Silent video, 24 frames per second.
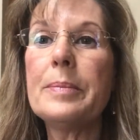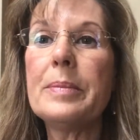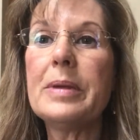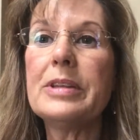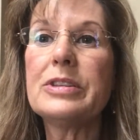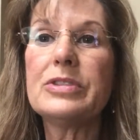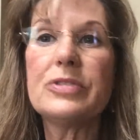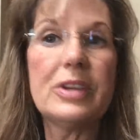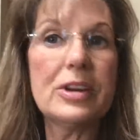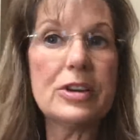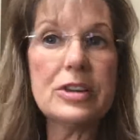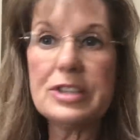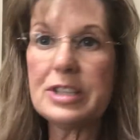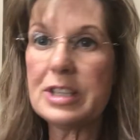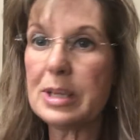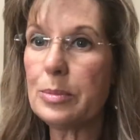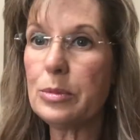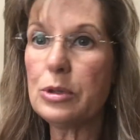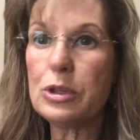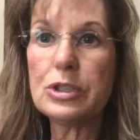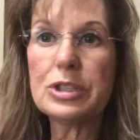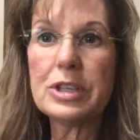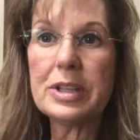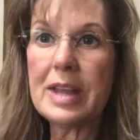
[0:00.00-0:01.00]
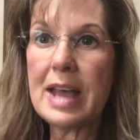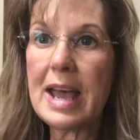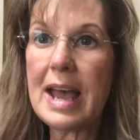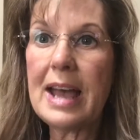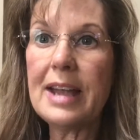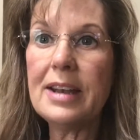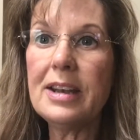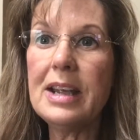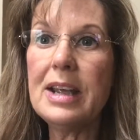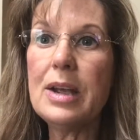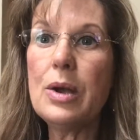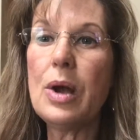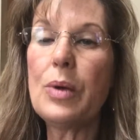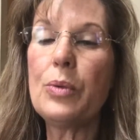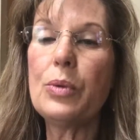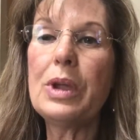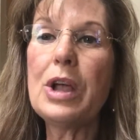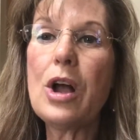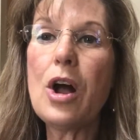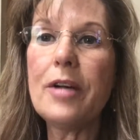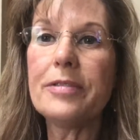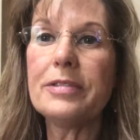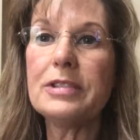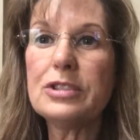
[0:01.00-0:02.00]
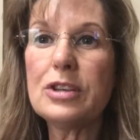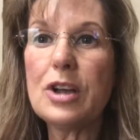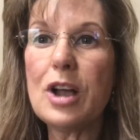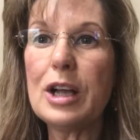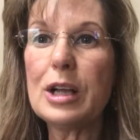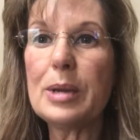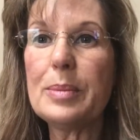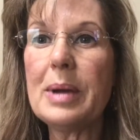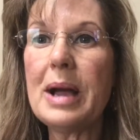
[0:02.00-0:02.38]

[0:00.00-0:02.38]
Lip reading: It's very similar to that. We often talk